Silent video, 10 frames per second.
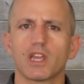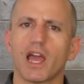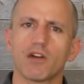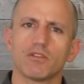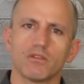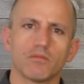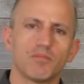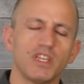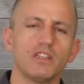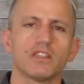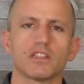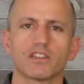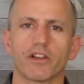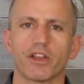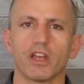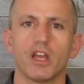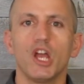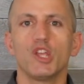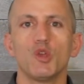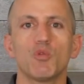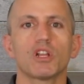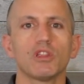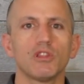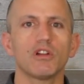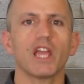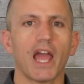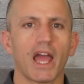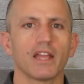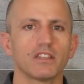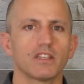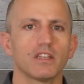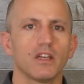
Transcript: how do you compete in this area, you want to look at